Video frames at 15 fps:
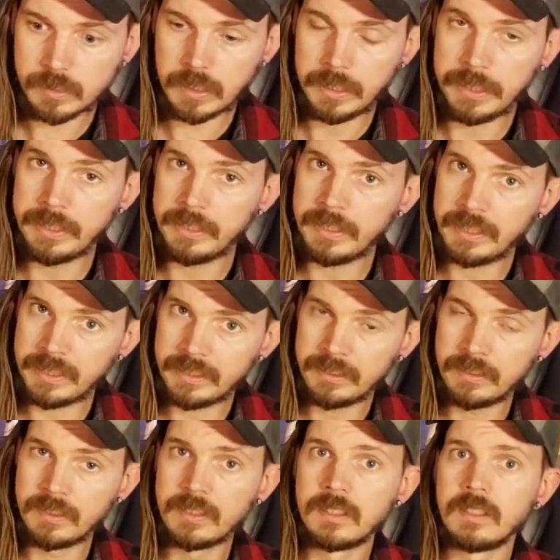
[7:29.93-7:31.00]
And
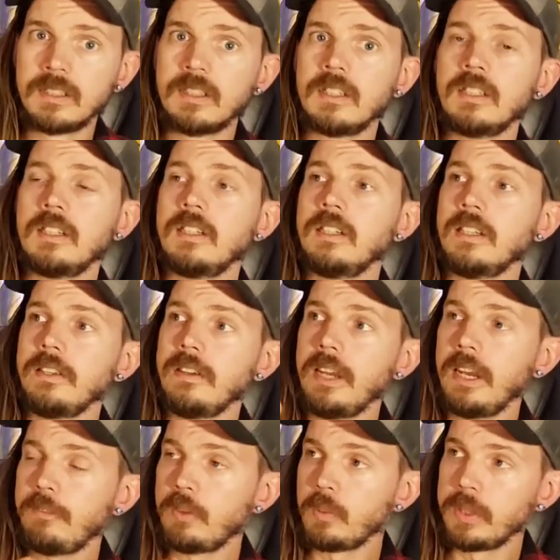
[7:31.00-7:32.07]
then,
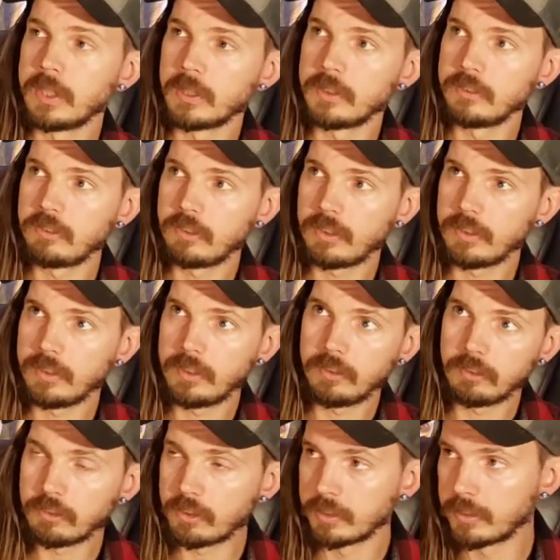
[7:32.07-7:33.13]
after we heard sort of the
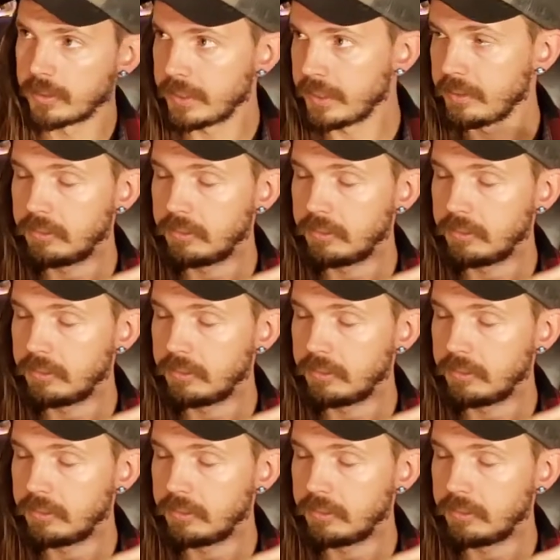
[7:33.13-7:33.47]
scurrying